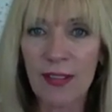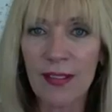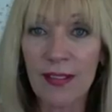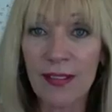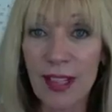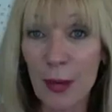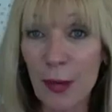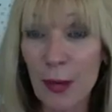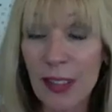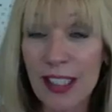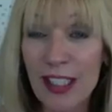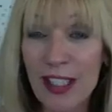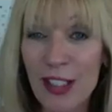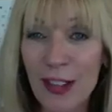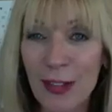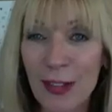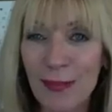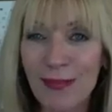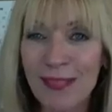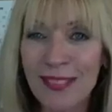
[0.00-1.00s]
They really
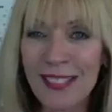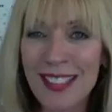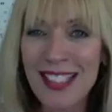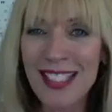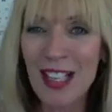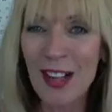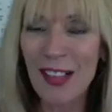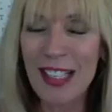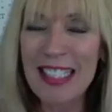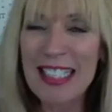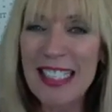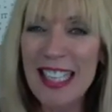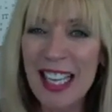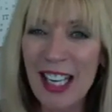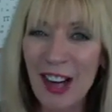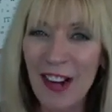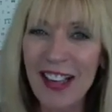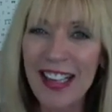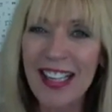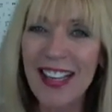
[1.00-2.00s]
do. So let's get
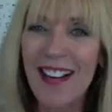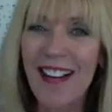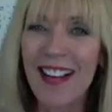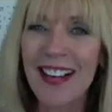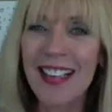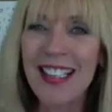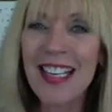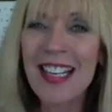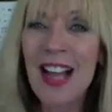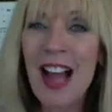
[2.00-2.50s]
our it on.